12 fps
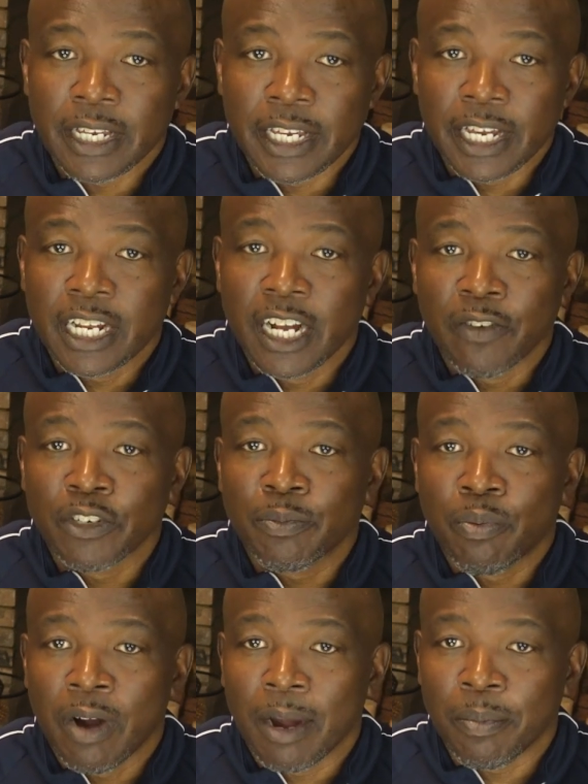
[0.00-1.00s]
It covers
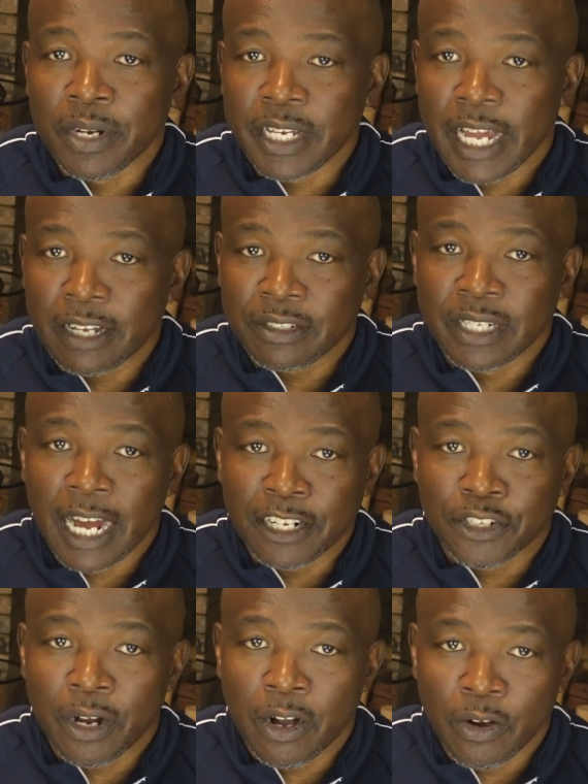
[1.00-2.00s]
property
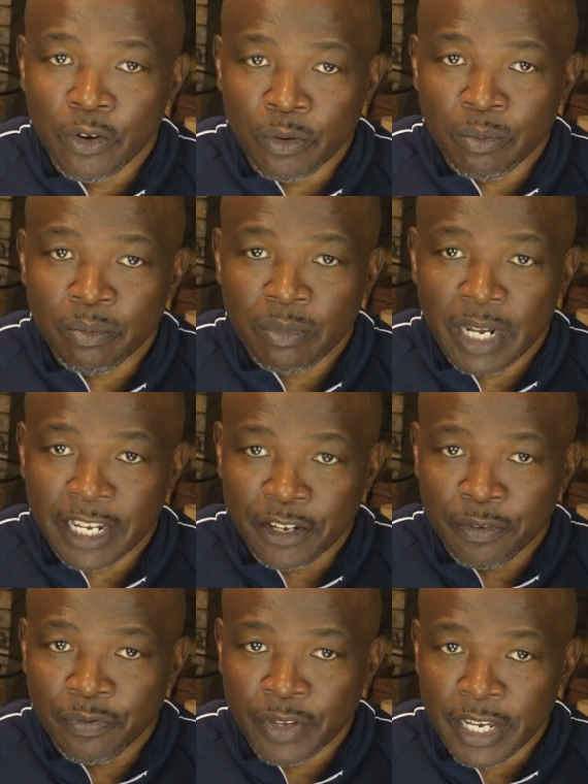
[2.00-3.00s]
outside your home, like
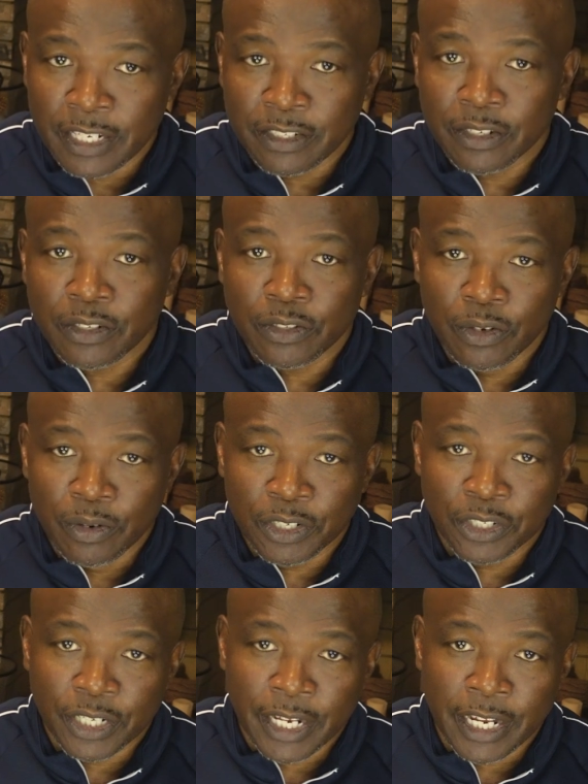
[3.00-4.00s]
your fence,
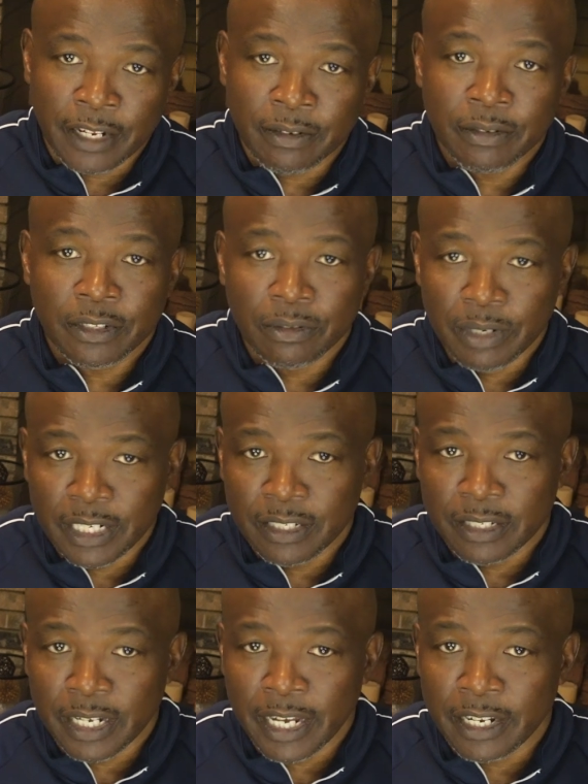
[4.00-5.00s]
storage shed, swing
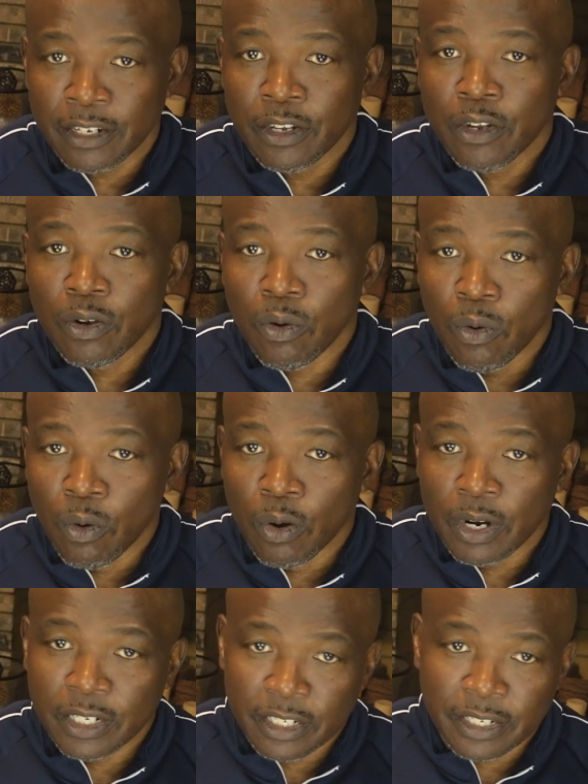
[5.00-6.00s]
set,
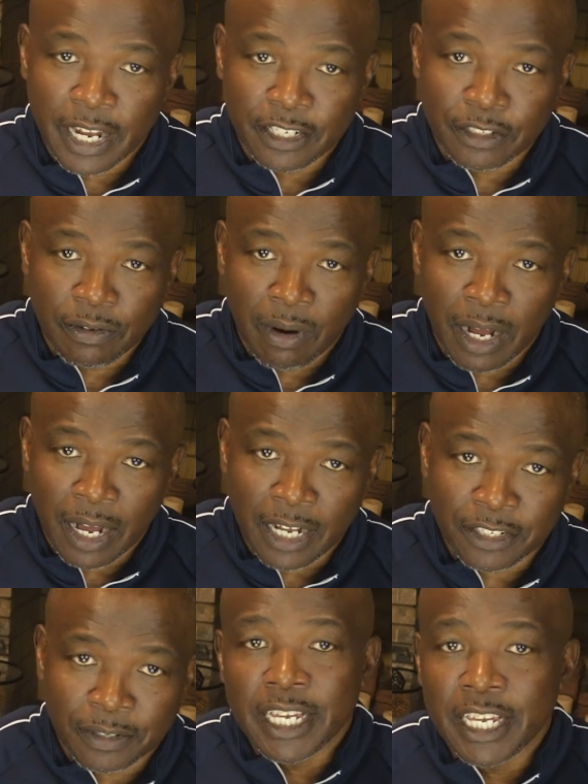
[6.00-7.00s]
or a detached
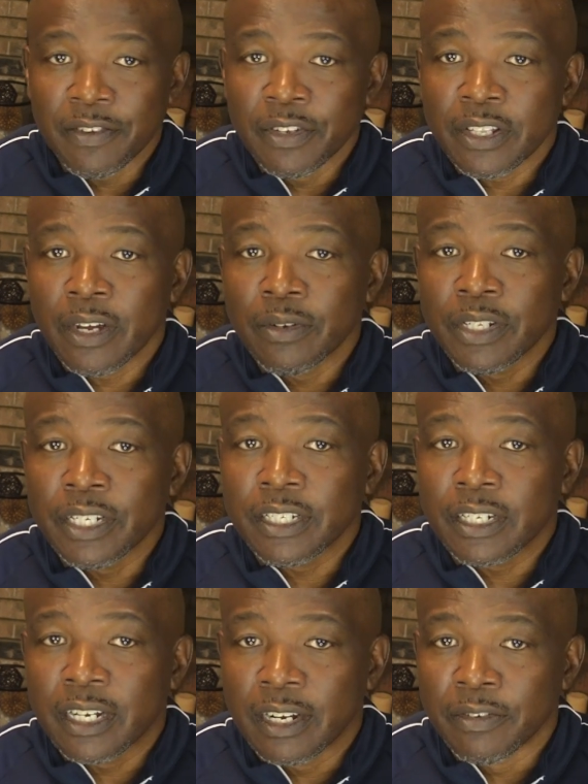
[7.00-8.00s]
garage. Even though
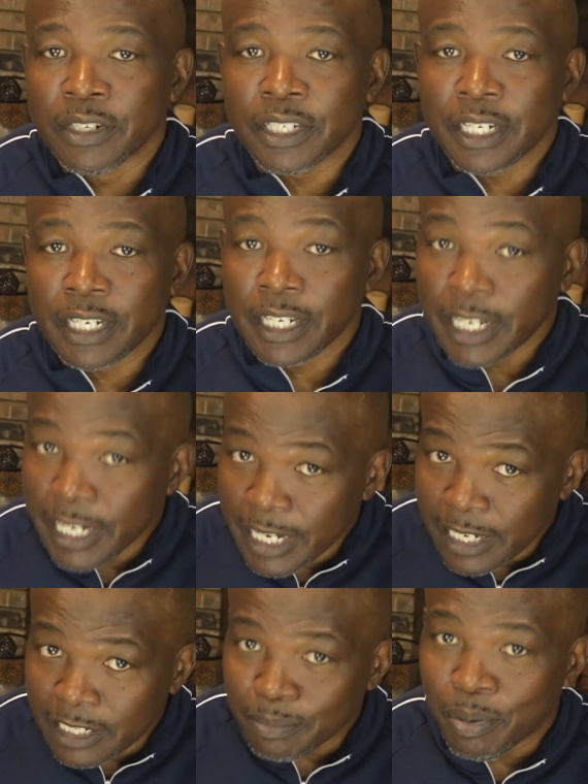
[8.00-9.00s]
this coverage
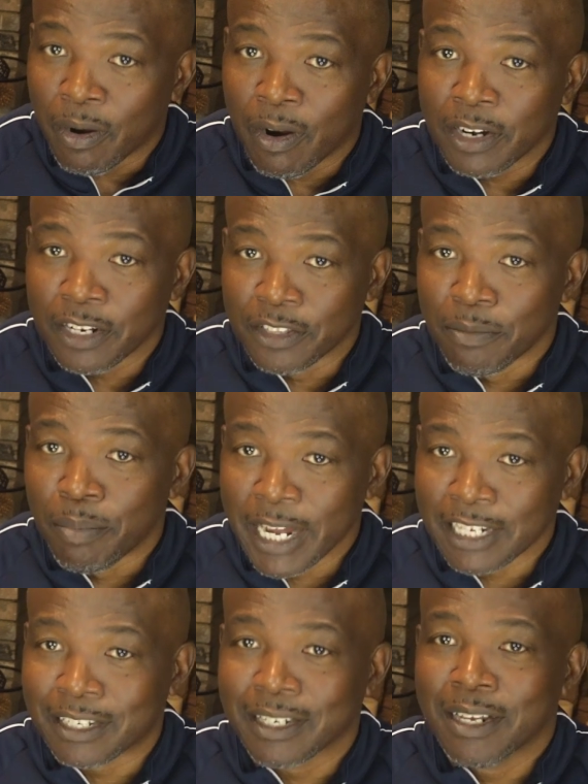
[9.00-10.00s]
is part of the
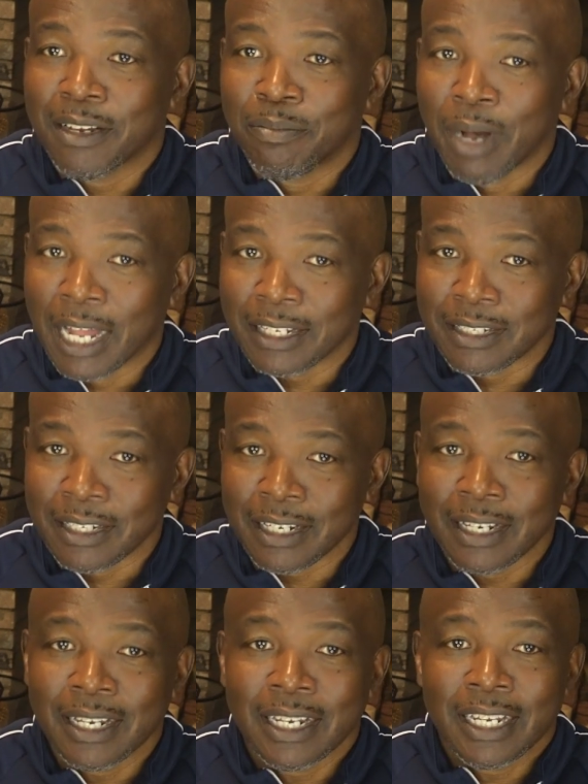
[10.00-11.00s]
base
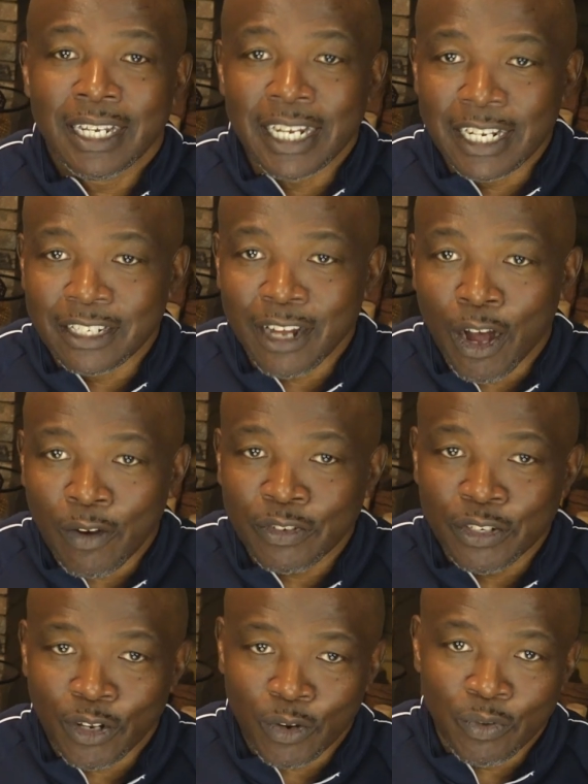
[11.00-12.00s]
policy, it is
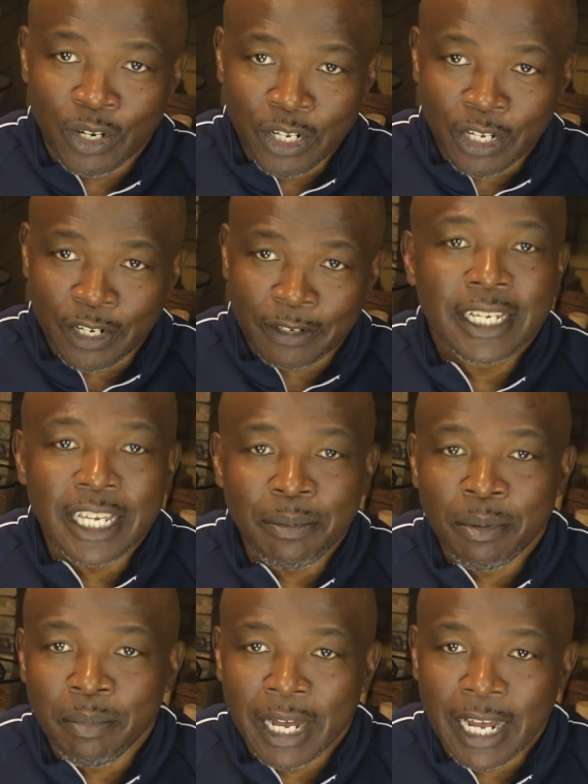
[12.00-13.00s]
often overlooked. Keep
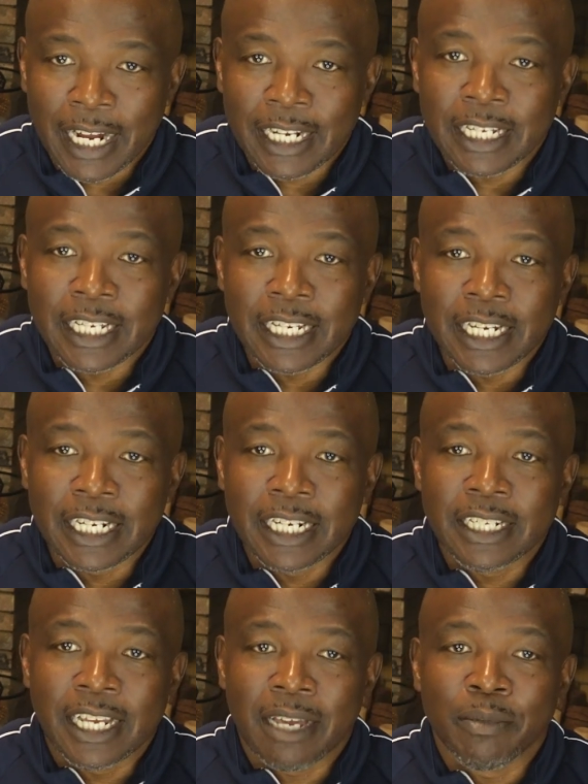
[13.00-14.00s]
in mind,
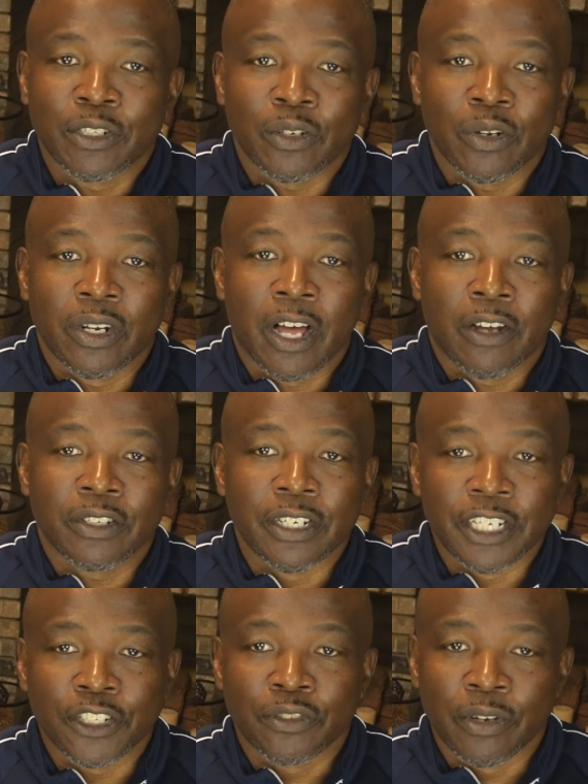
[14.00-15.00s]
any damage or loss to
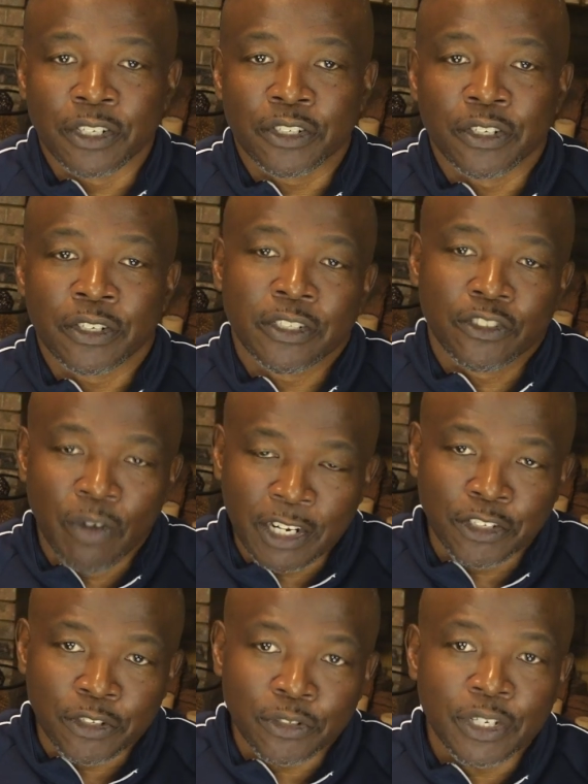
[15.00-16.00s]
these
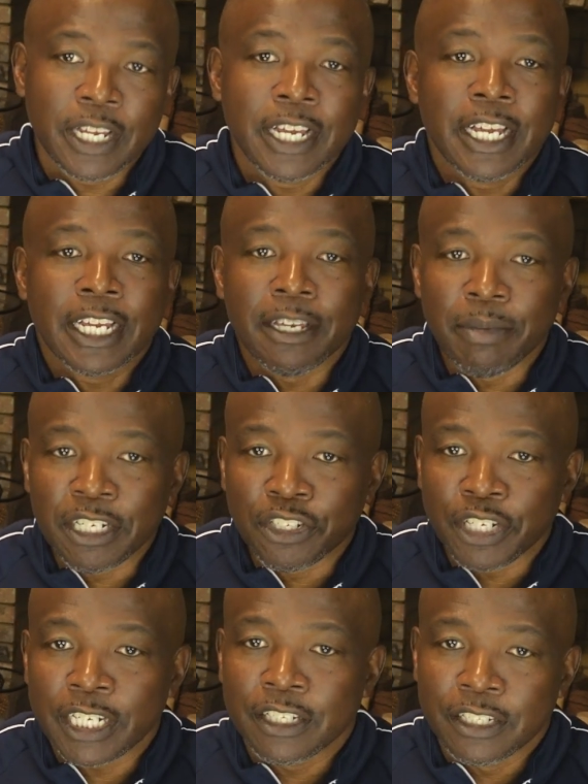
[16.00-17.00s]
structures can be
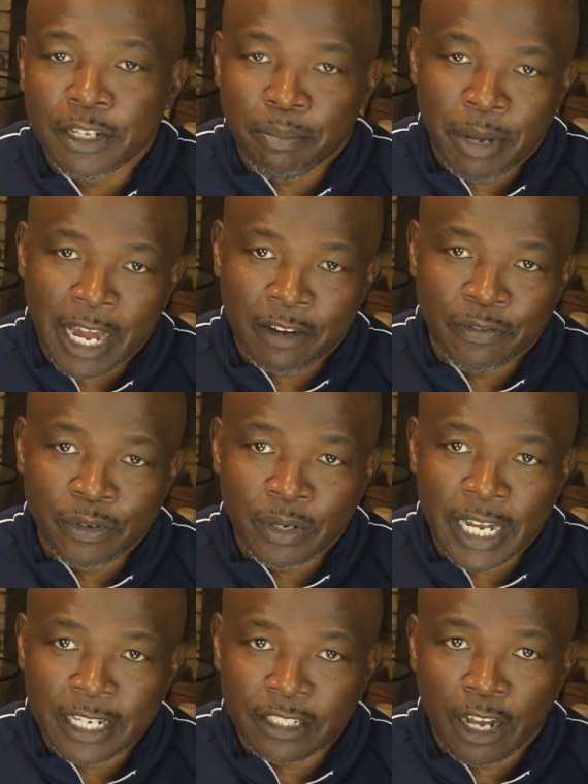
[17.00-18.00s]
just as
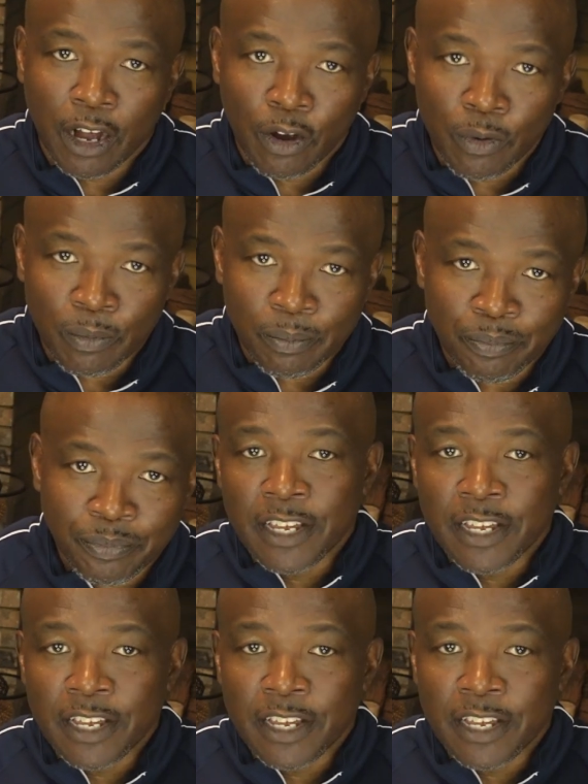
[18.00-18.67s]
impactful as the home.